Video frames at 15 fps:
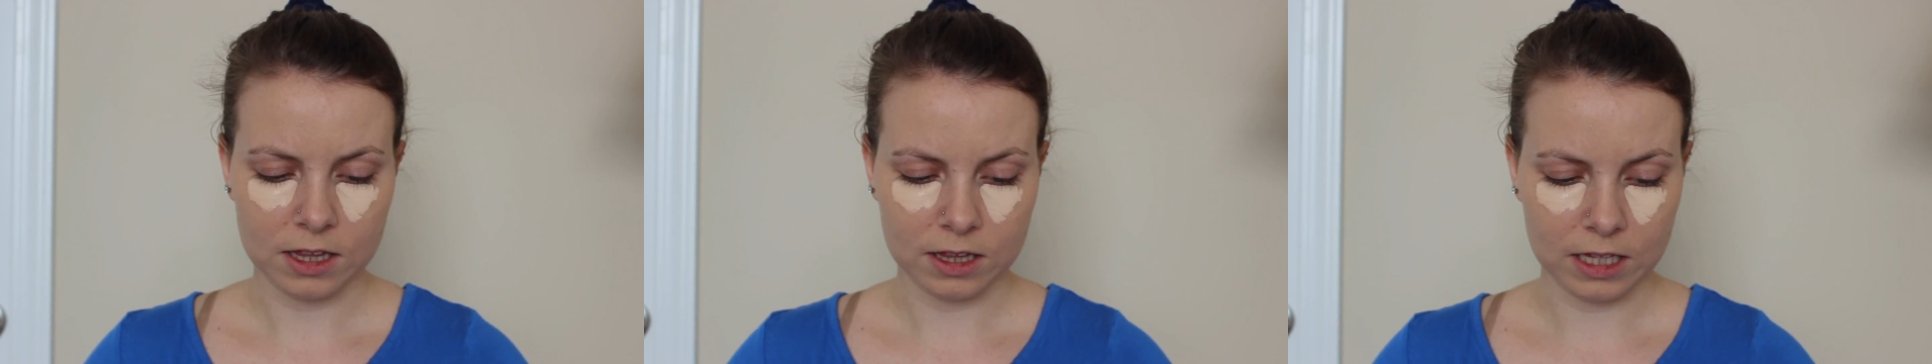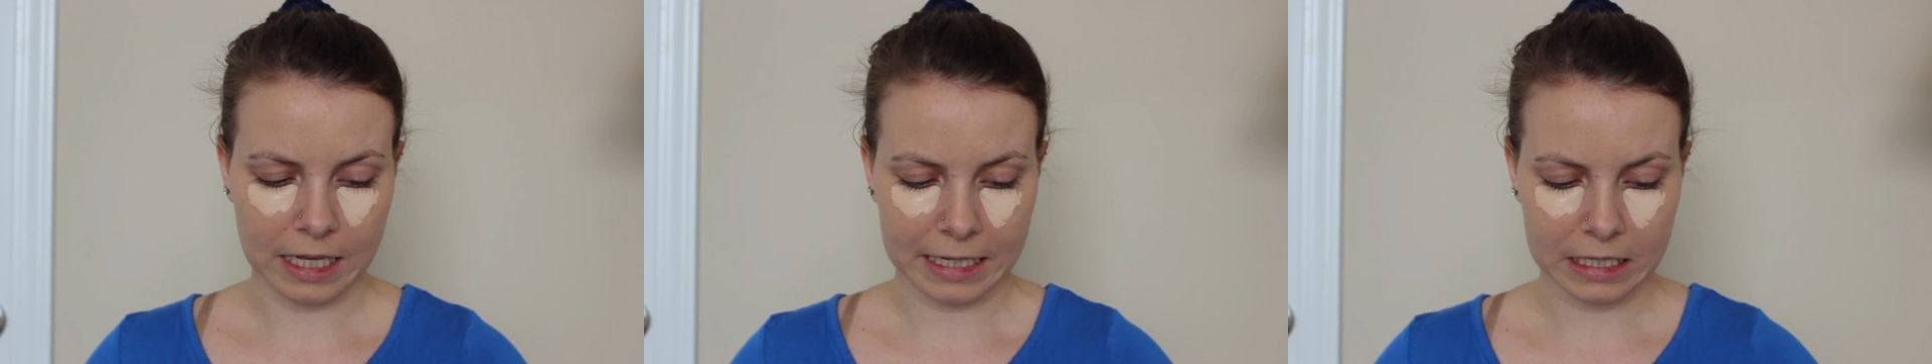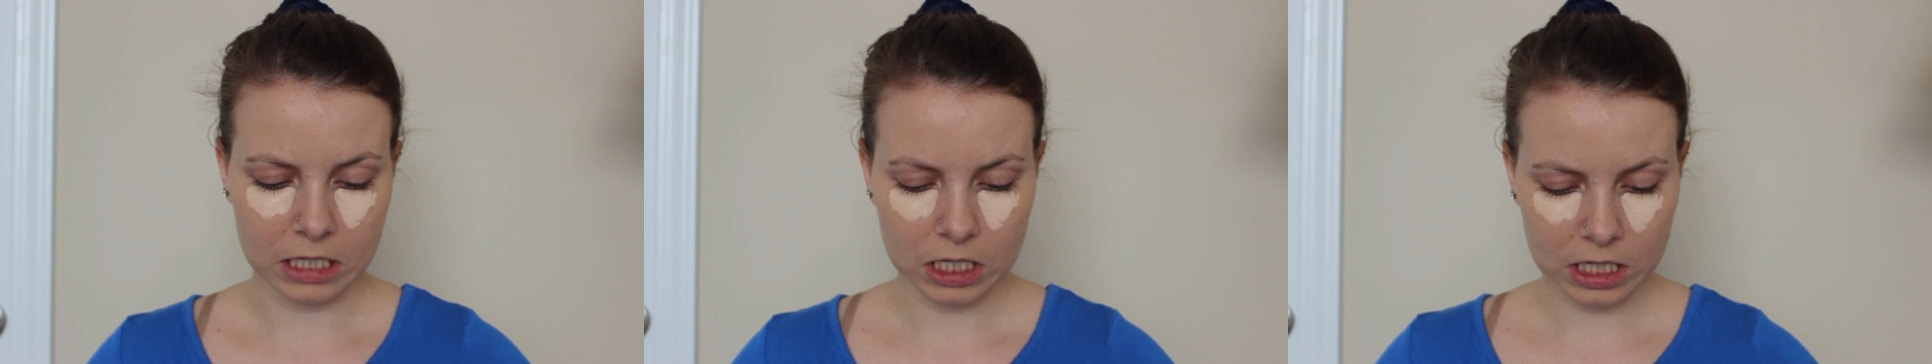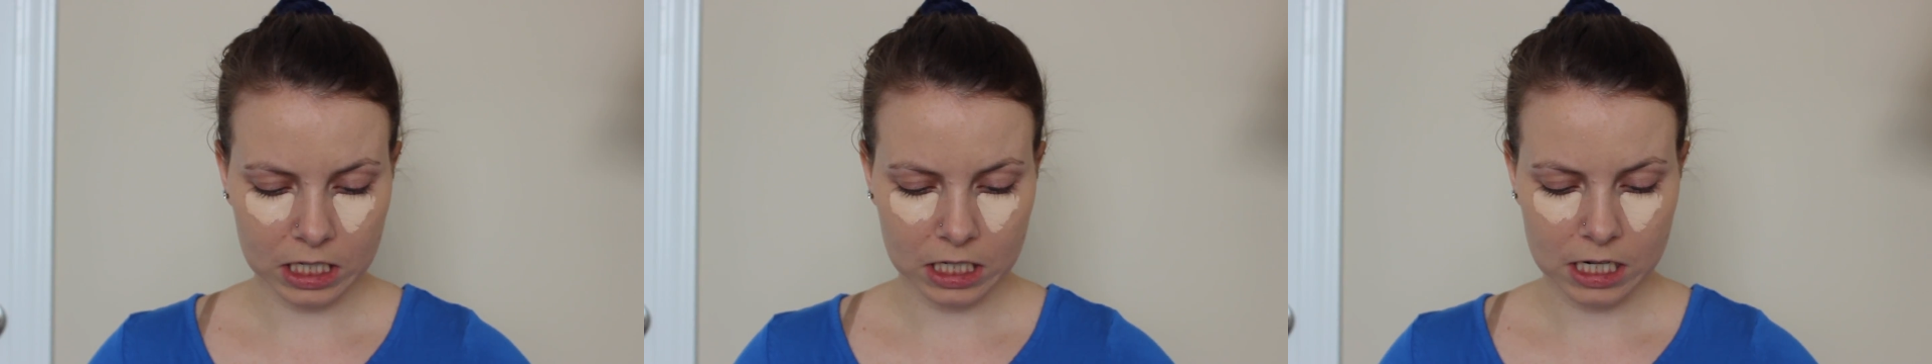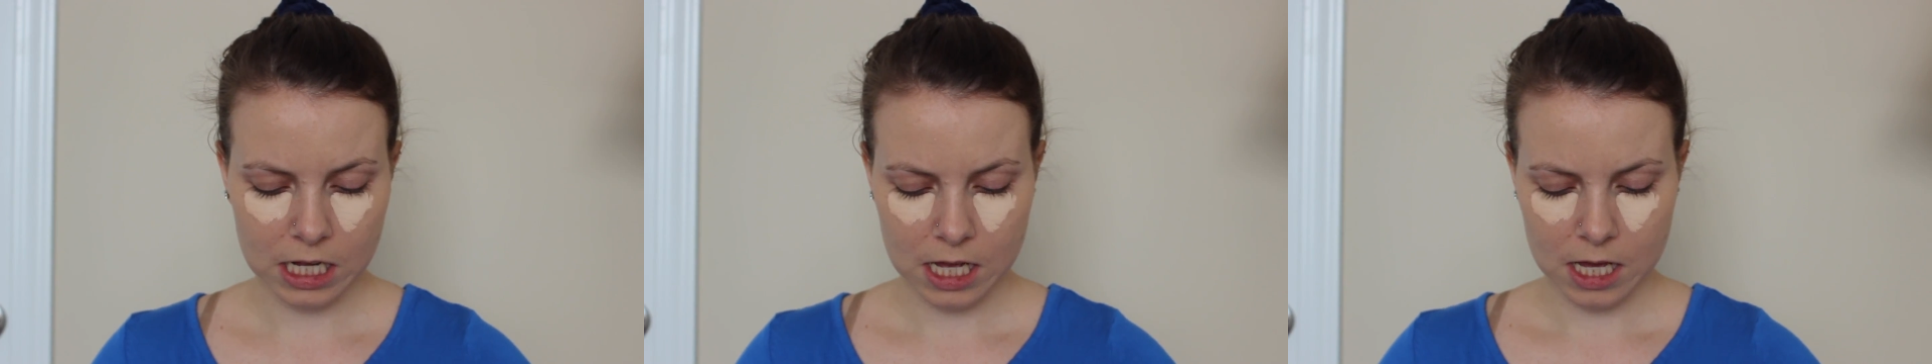
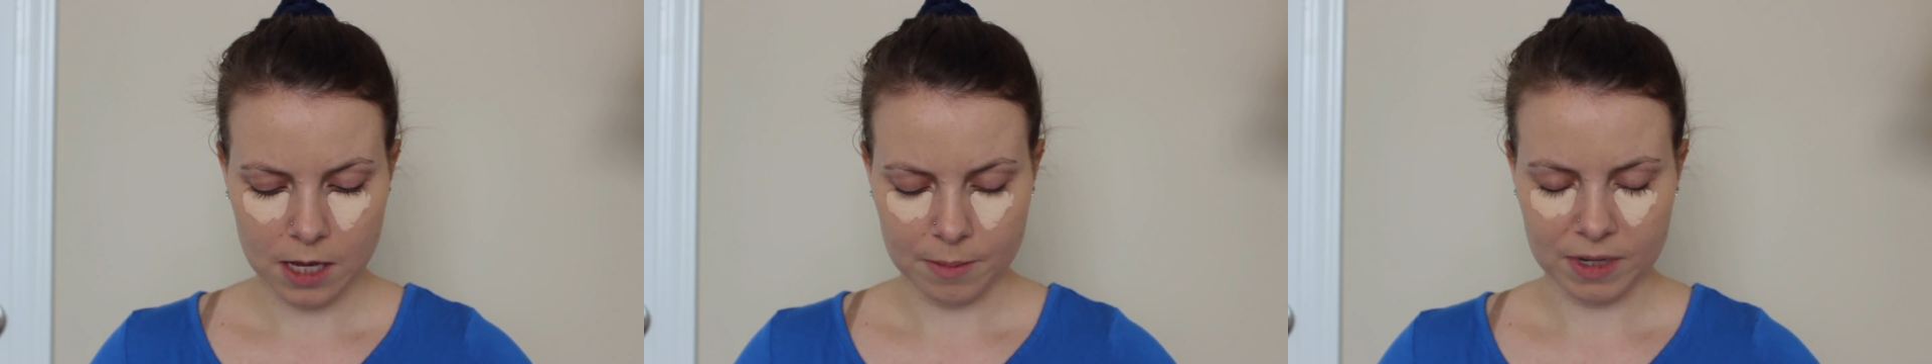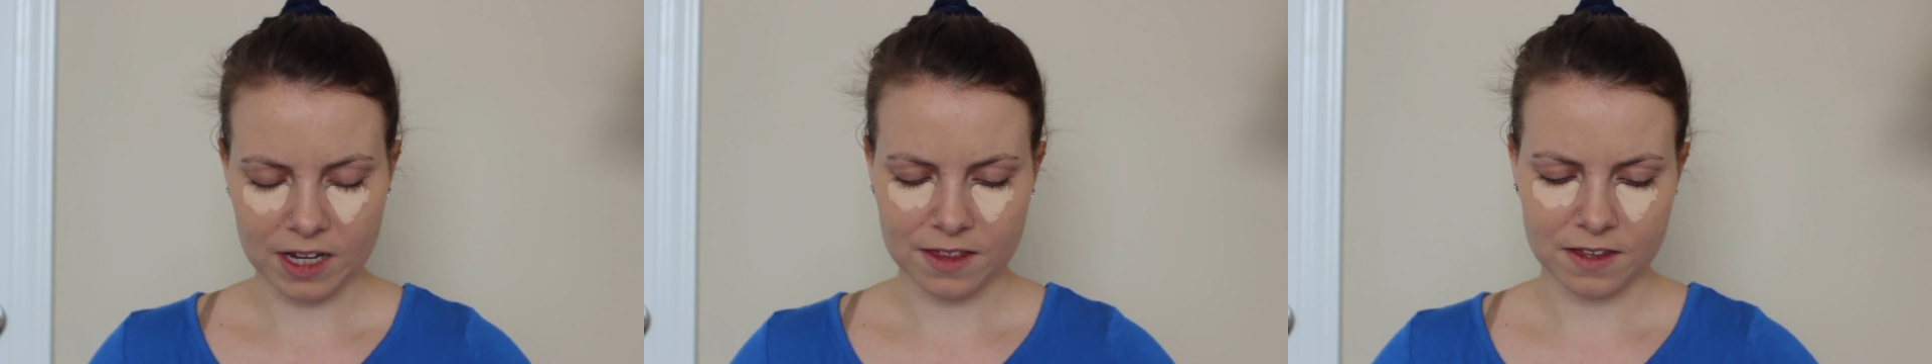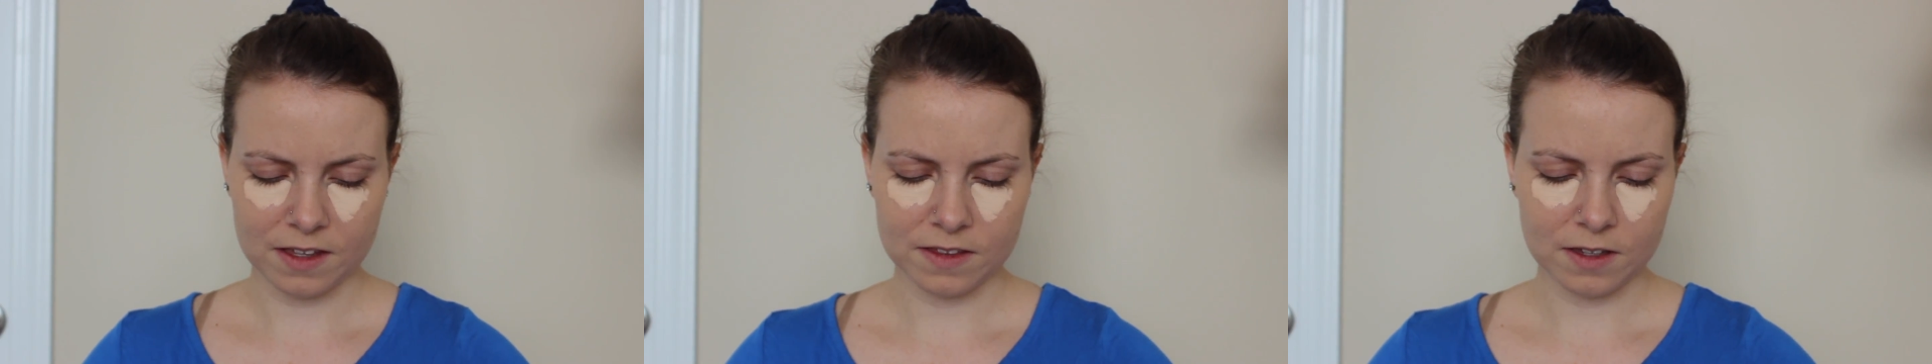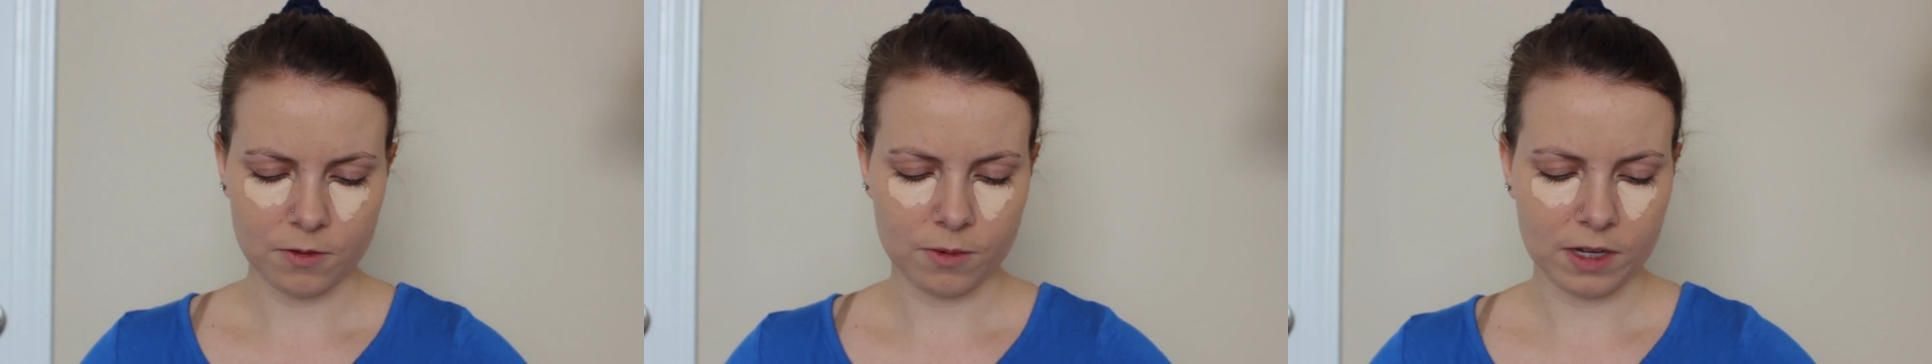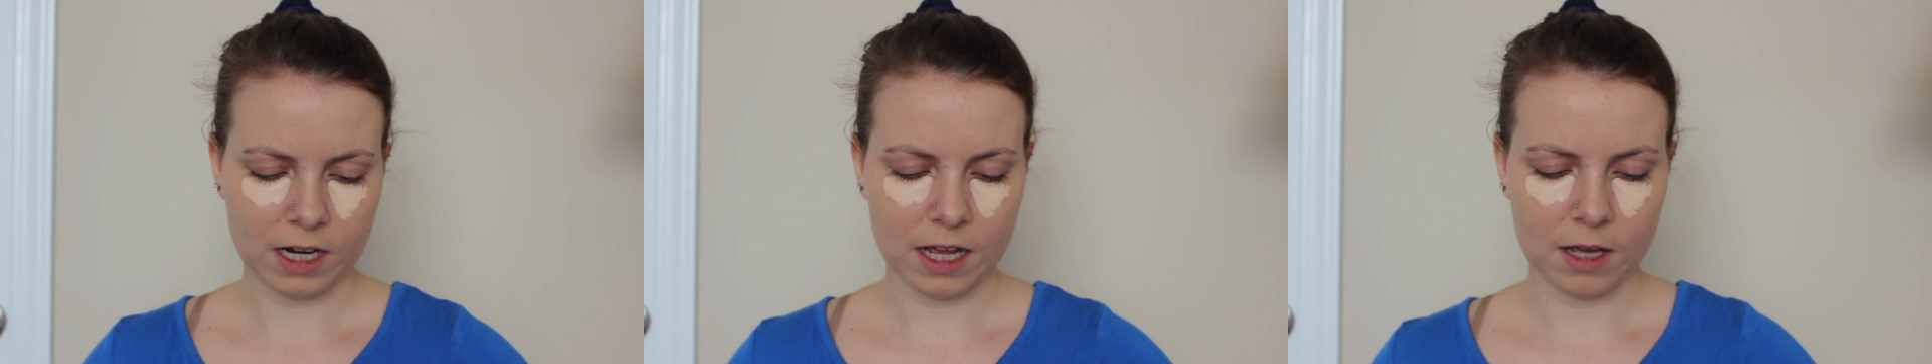lighter, but I think
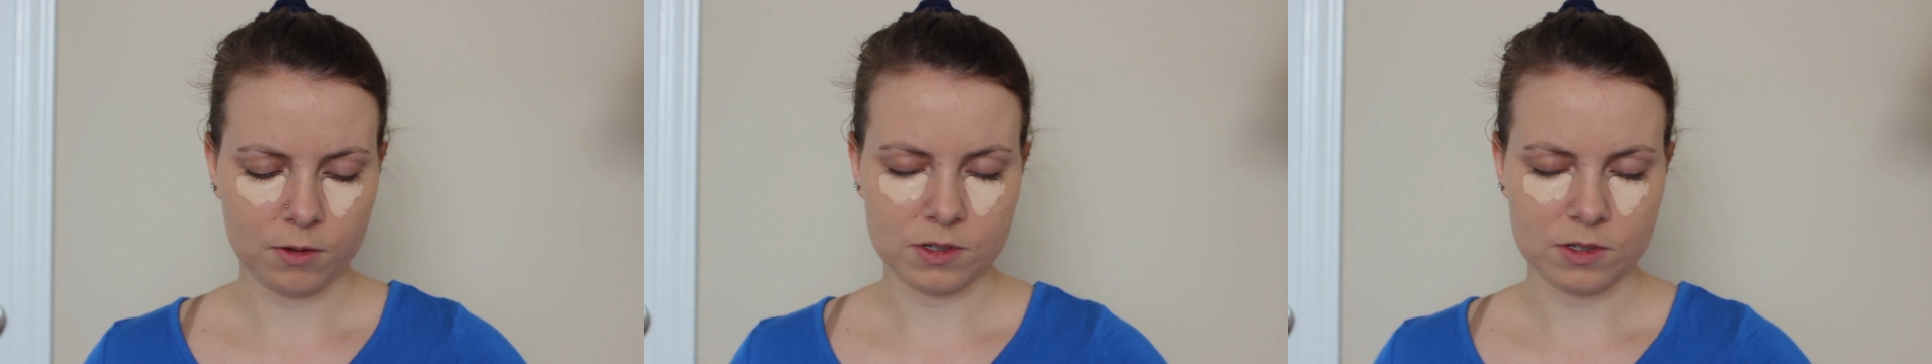that when I